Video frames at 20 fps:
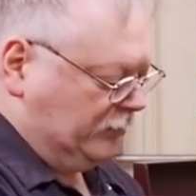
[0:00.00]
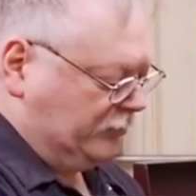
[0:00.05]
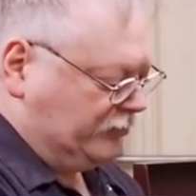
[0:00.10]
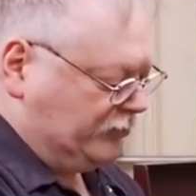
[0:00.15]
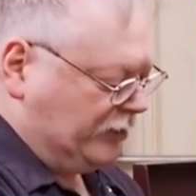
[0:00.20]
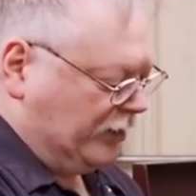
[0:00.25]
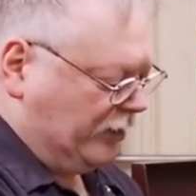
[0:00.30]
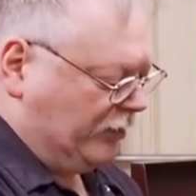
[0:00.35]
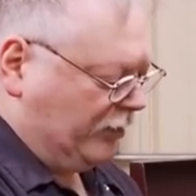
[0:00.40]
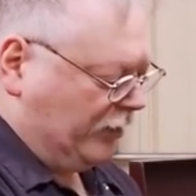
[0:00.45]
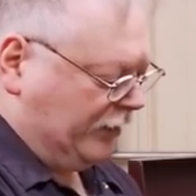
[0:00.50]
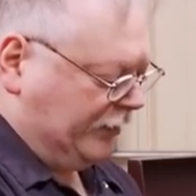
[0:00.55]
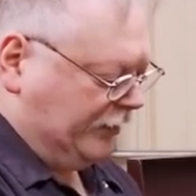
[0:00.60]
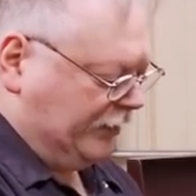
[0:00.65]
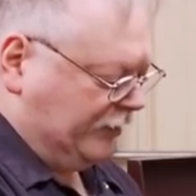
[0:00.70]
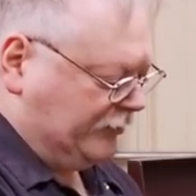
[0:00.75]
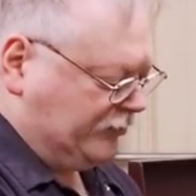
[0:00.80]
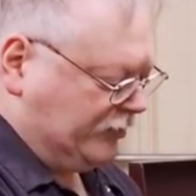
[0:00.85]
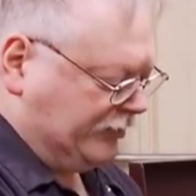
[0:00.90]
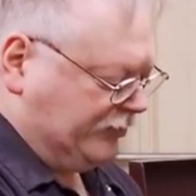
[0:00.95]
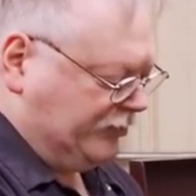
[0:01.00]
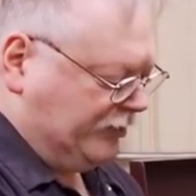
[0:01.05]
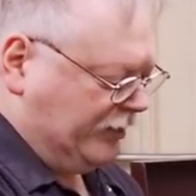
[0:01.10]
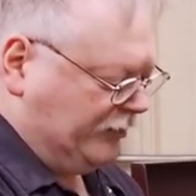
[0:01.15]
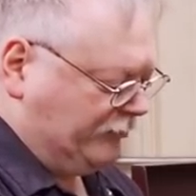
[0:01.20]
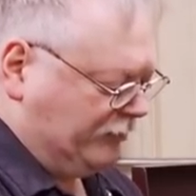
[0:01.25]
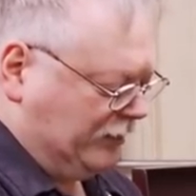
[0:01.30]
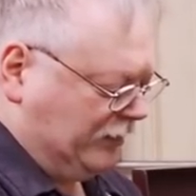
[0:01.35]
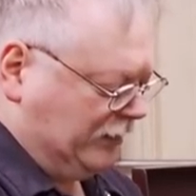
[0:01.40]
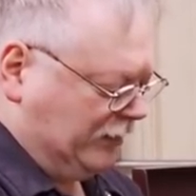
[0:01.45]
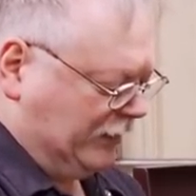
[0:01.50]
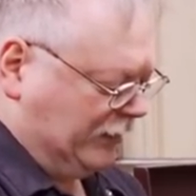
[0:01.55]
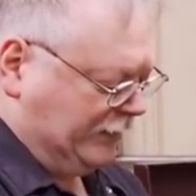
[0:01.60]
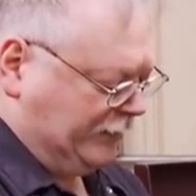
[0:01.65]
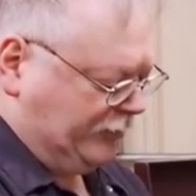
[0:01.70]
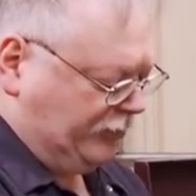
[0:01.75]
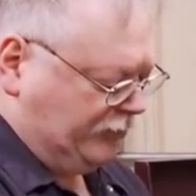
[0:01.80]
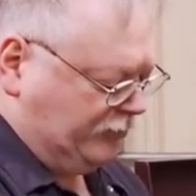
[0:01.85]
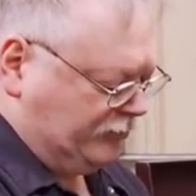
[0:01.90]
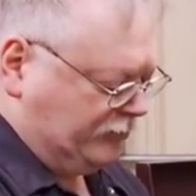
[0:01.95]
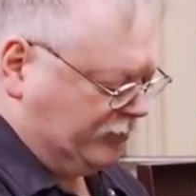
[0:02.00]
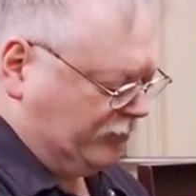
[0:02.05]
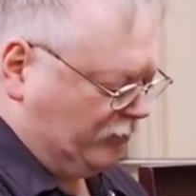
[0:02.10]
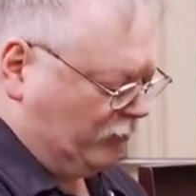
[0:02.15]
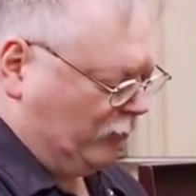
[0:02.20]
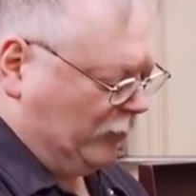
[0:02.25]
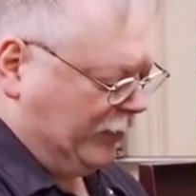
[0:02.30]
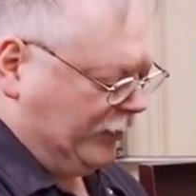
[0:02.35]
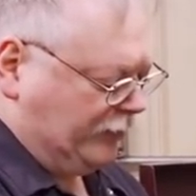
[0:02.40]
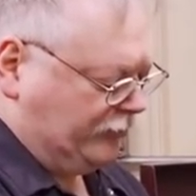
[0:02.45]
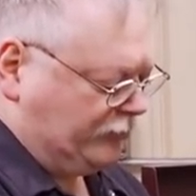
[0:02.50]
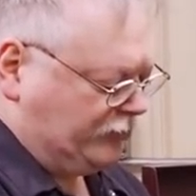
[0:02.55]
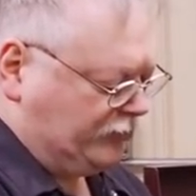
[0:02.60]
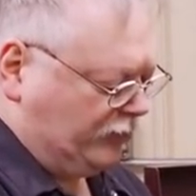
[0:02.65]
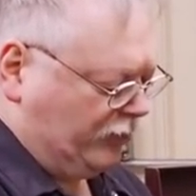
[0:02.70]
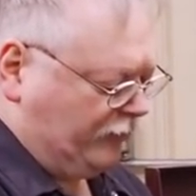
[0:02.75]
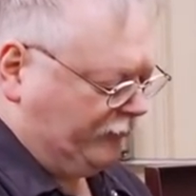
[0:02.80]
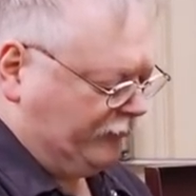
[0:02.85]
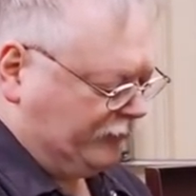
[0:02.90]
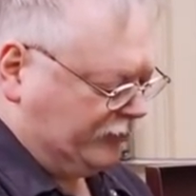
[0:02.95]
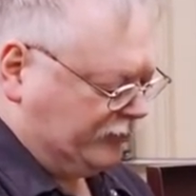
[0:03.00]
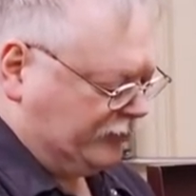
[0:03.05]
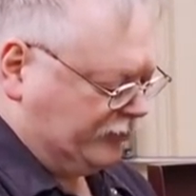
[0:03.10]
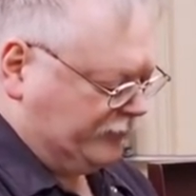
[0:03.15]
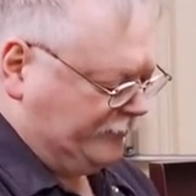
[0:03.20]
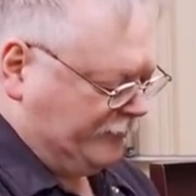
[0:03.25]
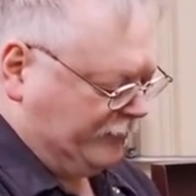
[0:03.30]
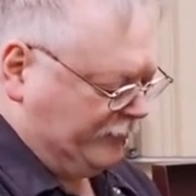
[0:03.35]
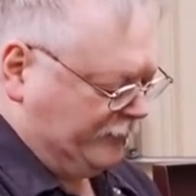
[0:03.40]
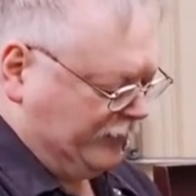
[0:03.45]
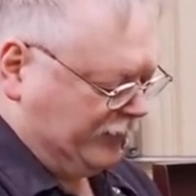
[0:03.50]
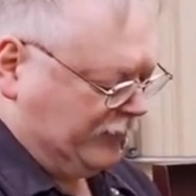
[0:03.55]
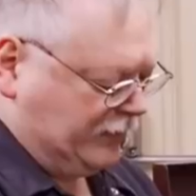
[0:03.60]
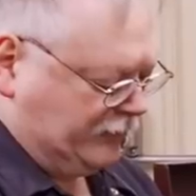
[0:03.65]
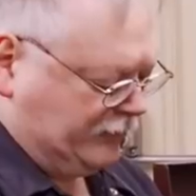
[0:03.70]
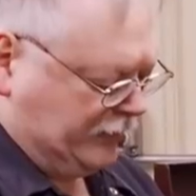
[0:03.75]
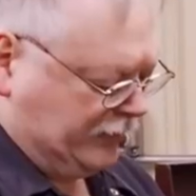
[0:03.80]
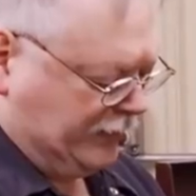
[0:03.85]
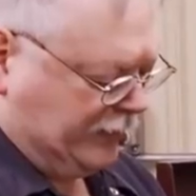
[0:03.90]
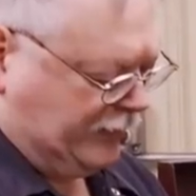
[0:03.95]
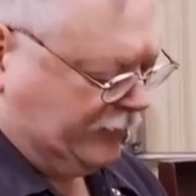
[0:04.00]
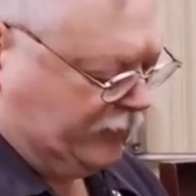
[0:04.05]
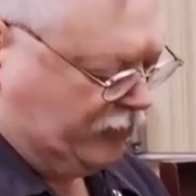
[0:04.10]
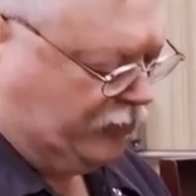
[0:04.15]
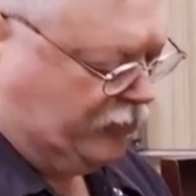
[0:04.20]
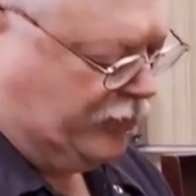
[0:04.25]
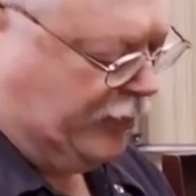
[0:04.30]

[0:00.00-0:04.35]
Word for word: start on this, I generally like using the wider surfaces, but because I got the